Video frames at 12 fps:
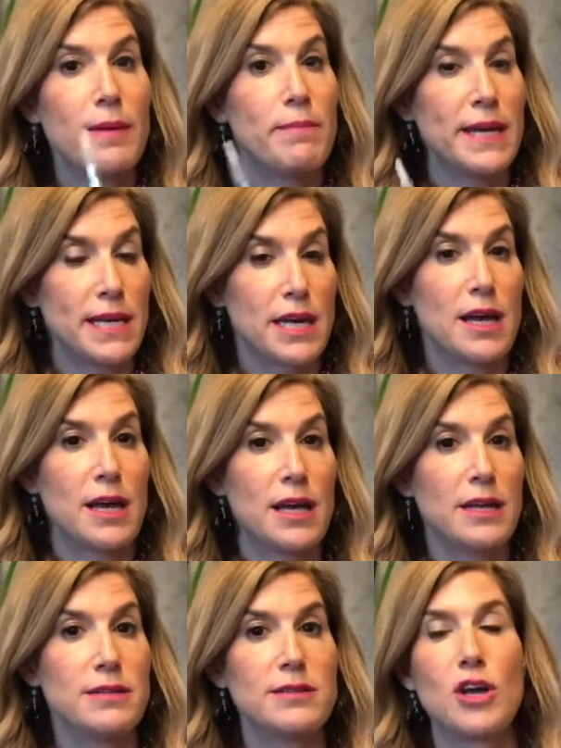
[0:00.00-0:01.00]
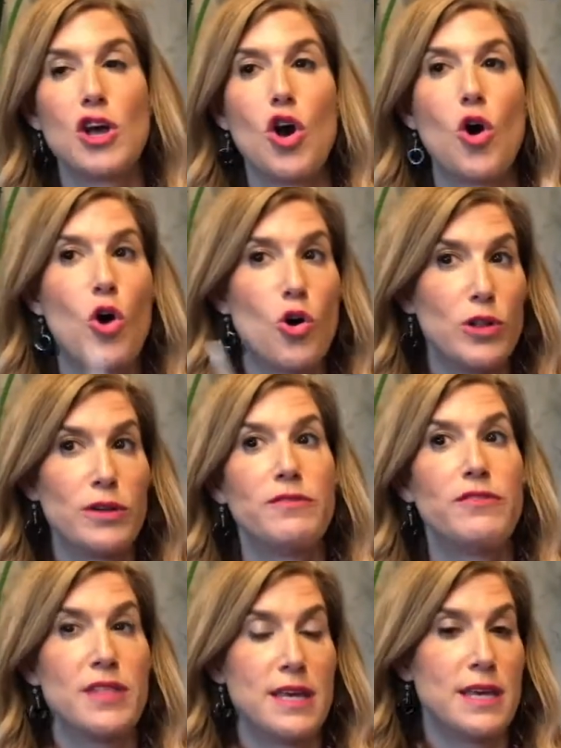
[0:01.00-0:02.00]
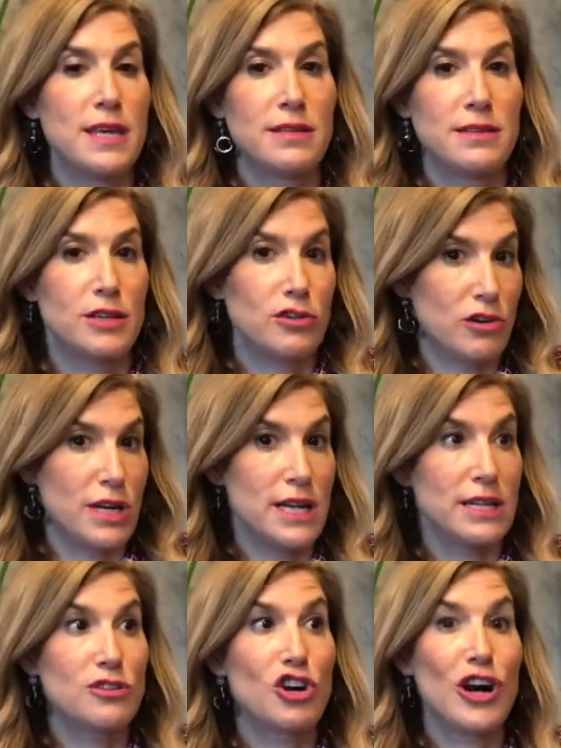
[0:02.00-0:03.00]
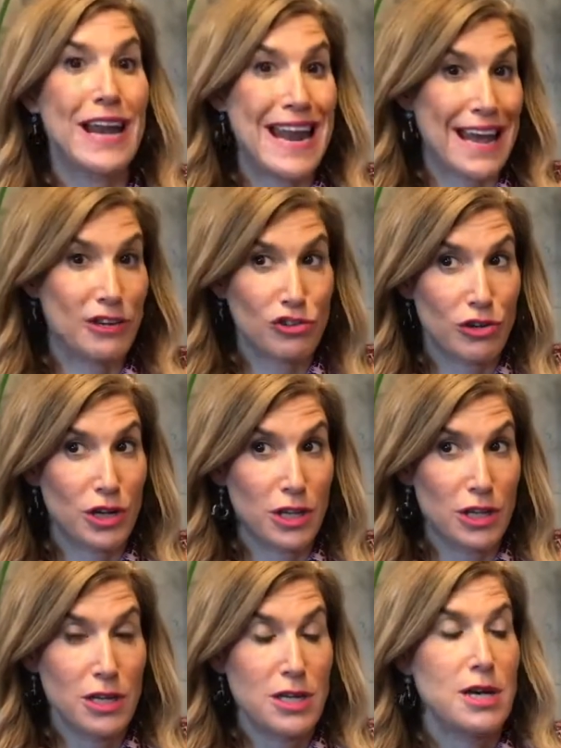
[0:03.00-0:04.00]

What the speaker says: because all of these ingredients are natural.